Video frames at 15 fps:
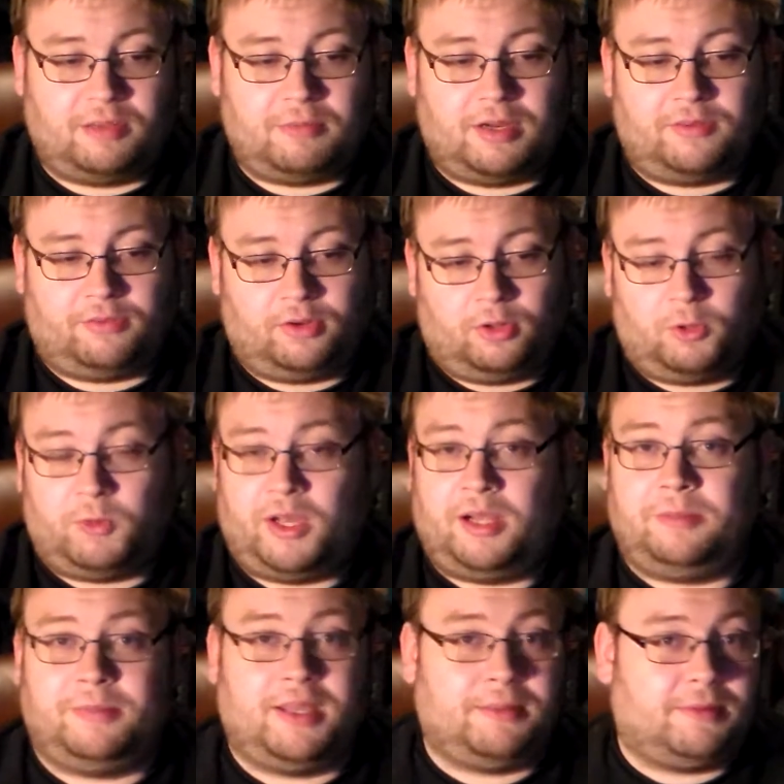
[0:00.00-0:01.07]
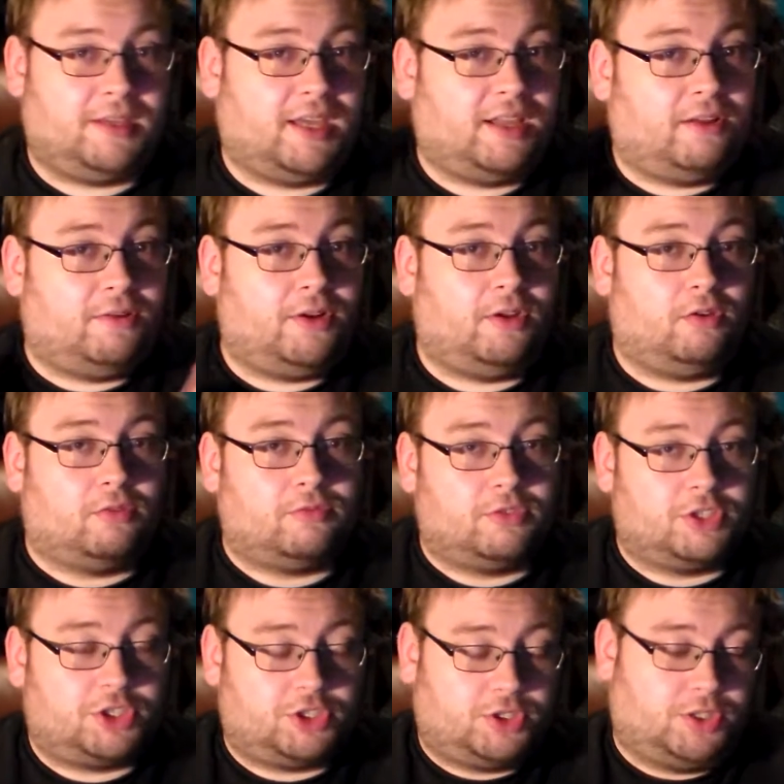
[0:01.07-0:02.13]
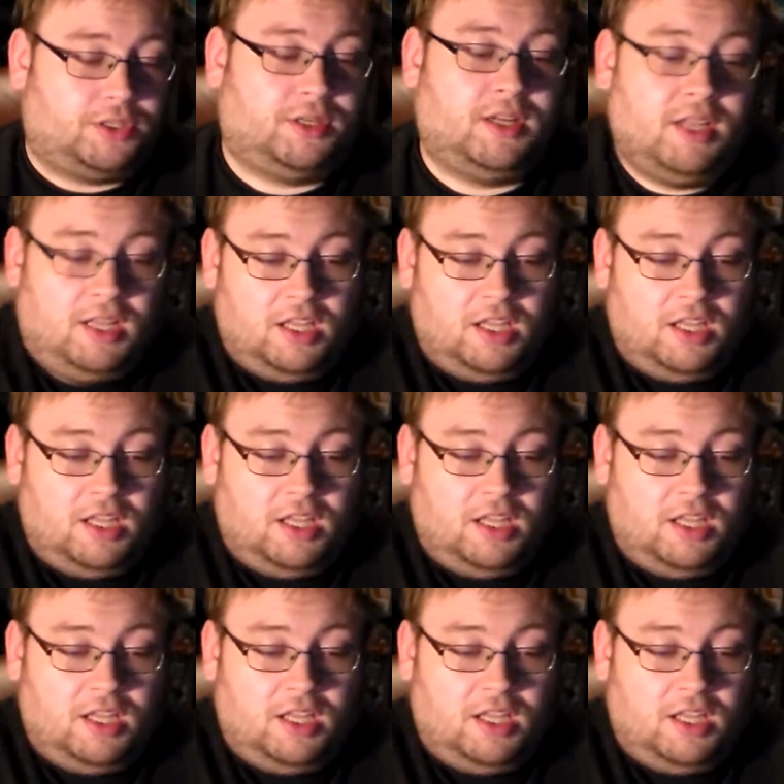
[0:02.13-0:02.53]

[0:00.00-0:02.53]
come out for a little while. Maybe I don't know for sure.